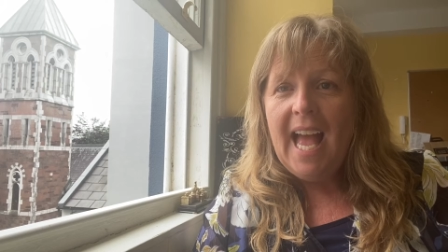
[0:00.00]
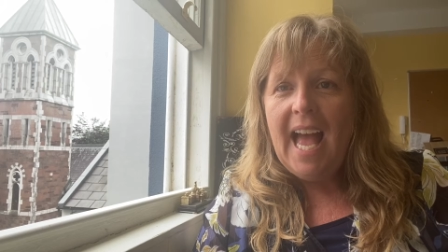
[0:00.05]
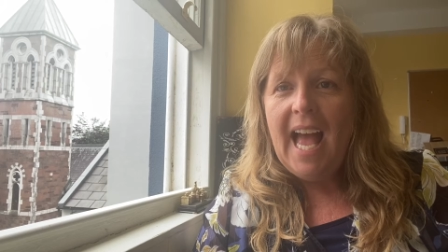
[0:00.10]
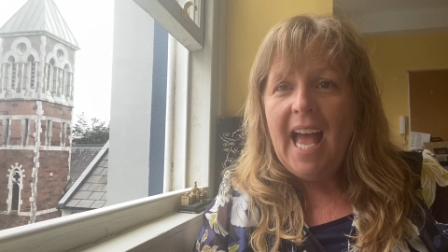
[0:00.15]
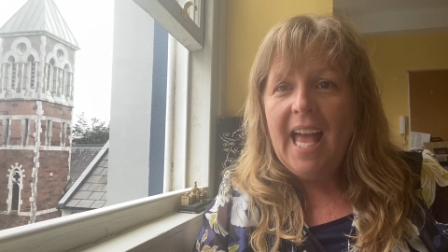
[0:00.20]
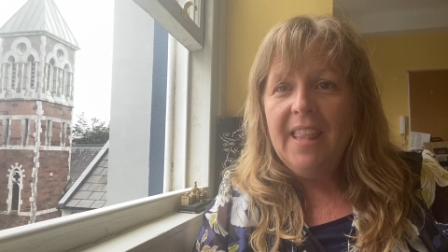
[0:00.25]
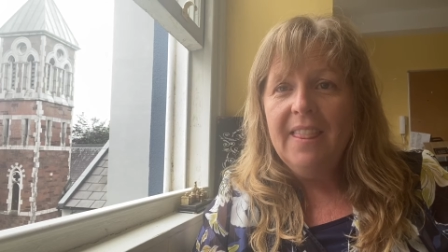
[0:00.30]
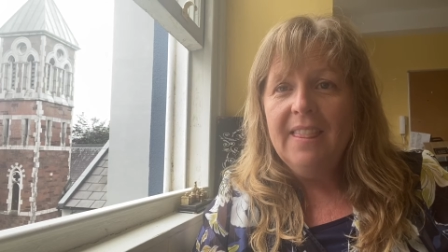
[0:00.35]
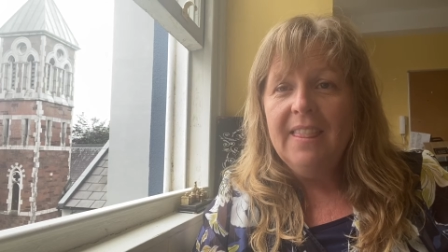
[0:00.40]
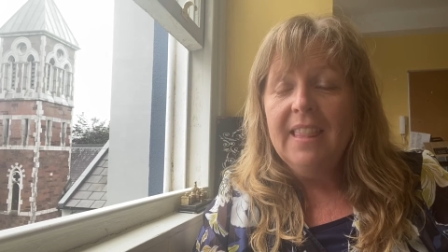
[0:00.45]

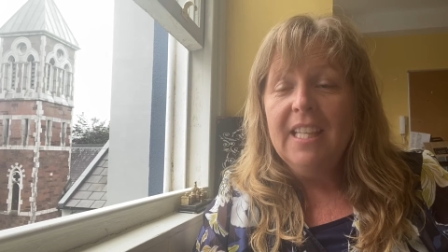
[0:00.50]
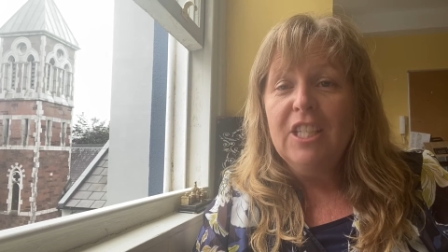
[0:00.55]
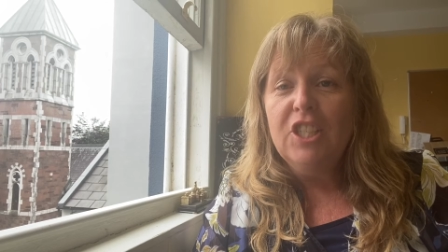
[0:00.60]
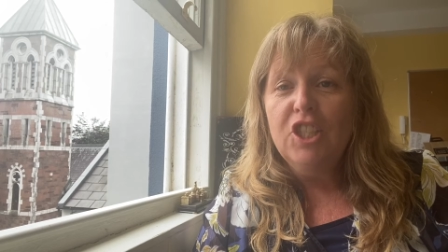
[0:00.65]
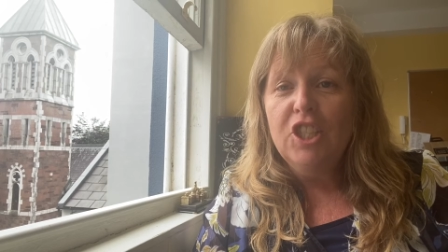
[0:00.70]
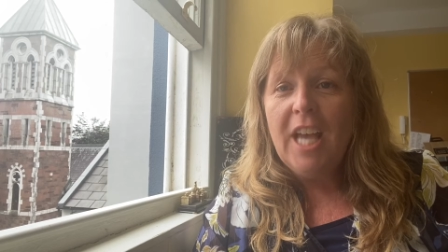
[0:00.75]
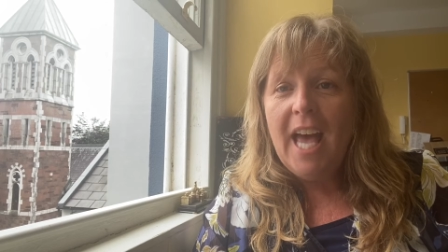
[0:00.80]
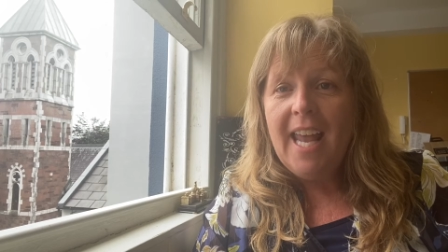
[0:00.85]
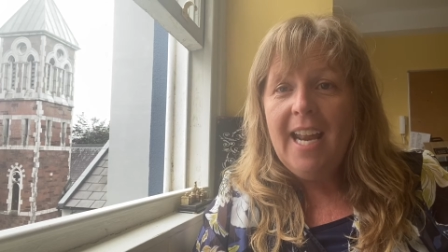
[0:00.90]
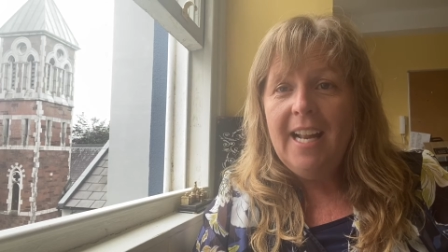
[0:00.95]
and the
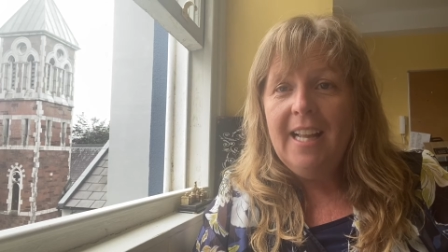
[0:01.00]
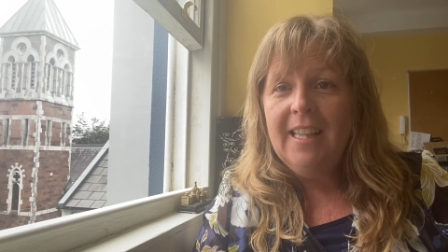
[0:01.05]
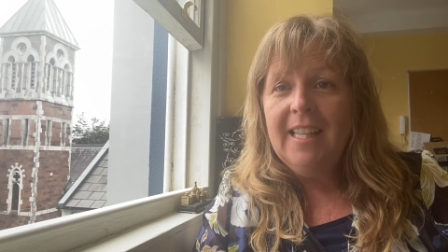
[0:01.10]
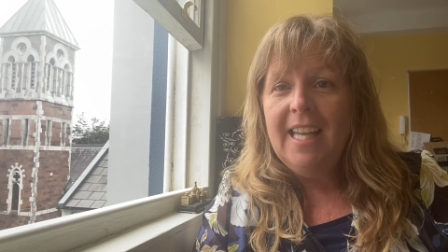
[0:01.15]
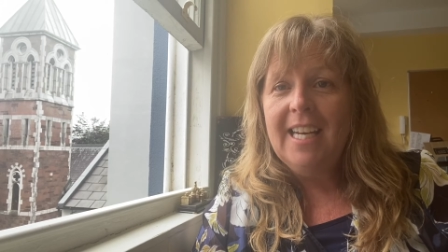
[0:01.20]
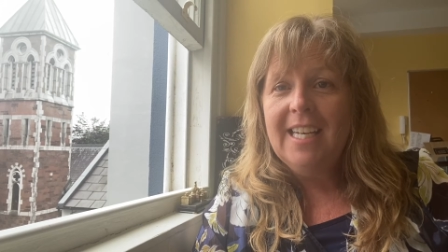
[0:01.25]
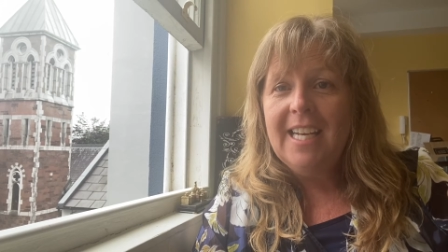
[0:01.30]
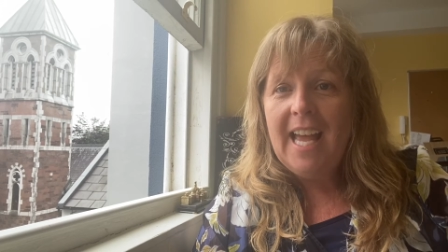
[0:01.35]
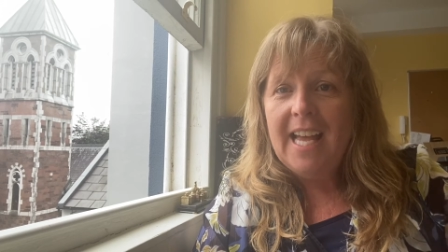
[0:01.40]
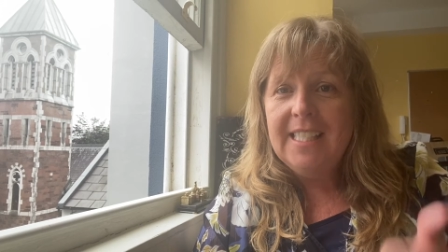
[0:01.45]
channel
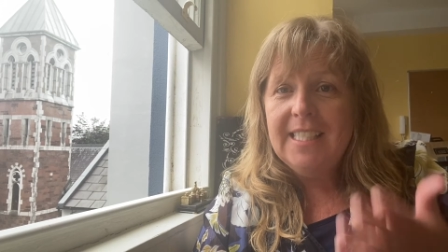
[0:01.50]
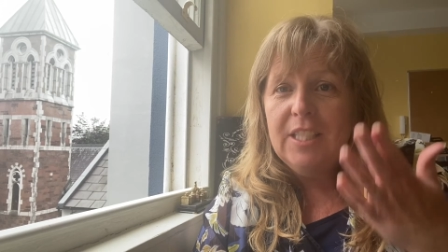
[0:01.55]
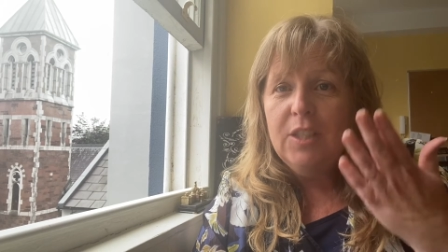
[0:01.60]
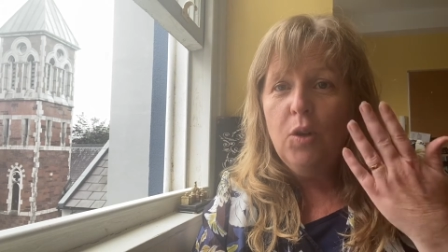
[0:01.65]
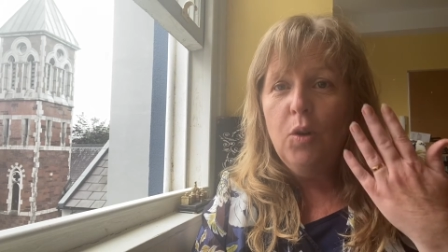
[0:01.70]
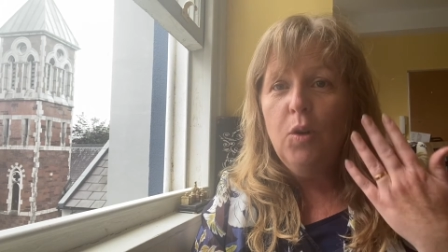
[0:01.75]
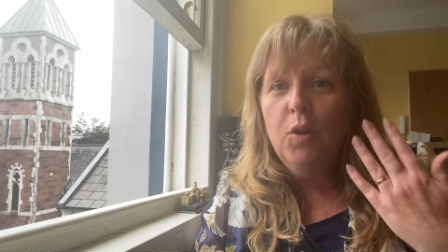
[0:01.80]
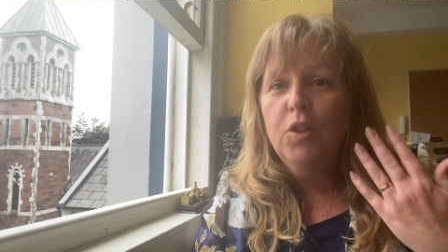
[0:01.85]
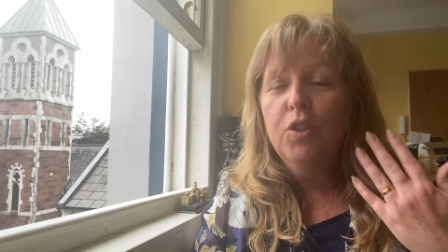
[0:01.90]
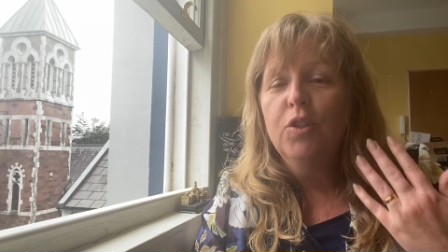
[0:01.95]
that it has to
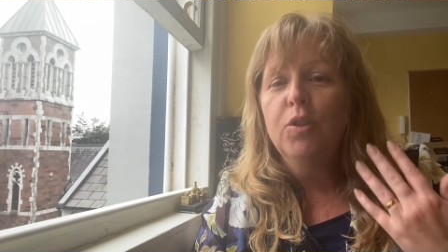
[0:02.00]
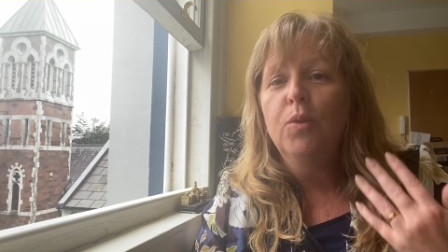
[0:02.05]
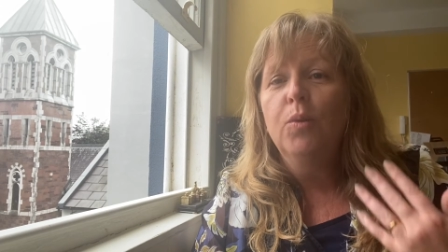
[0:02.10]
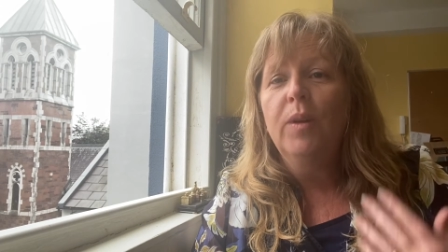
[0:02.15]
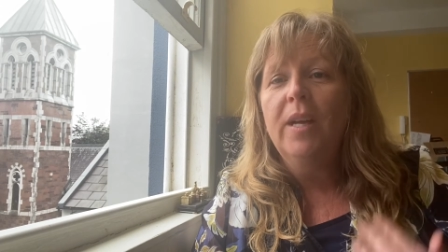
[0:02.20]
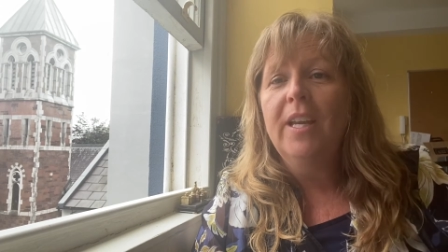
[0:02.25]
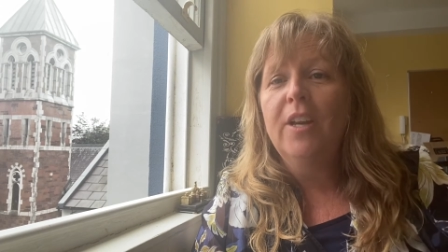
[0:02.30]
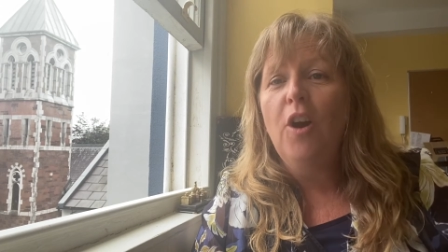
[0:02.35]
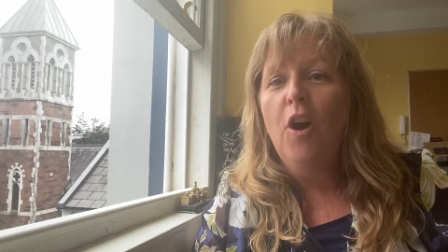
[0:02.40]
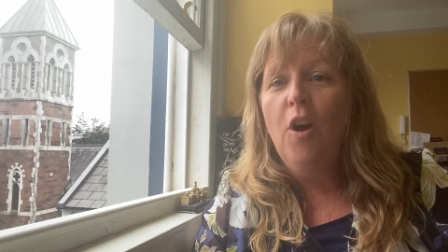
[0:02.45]
go through
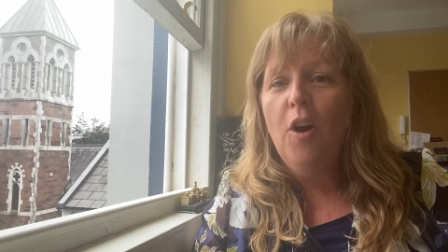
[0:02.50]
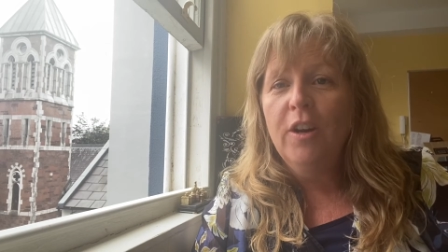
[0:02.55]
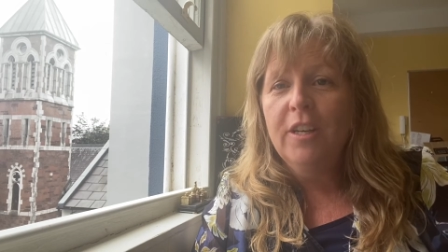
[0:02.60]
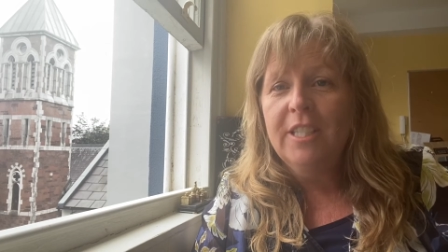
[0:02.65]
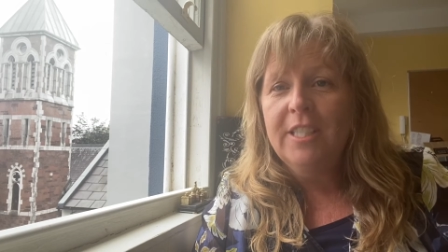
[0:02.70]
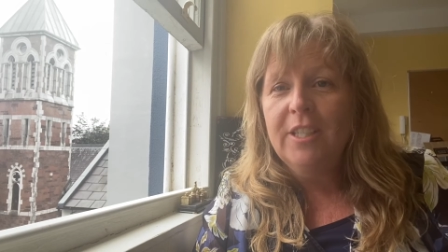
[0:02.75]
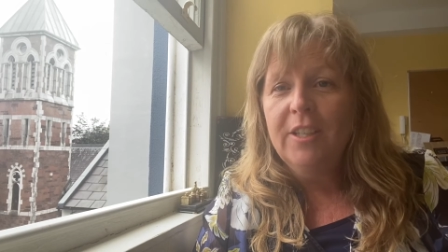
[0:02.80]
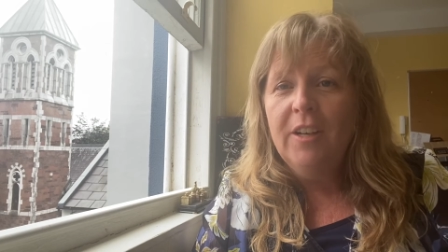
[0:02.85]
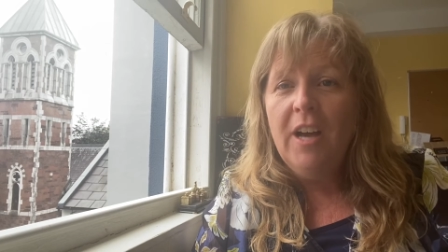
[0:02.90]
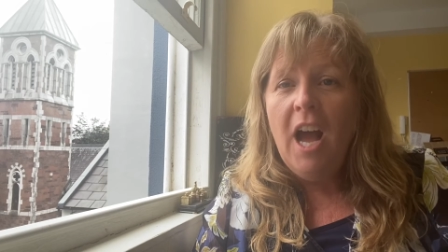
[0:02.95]
in order
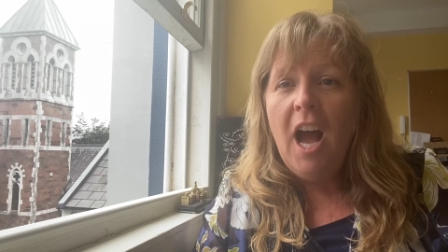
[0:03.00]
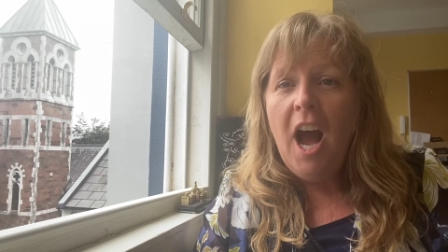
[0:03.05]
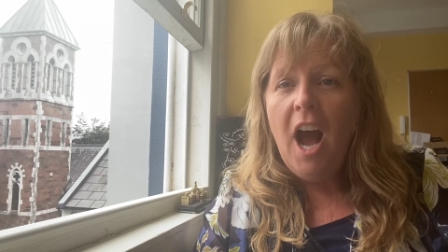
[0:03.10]
to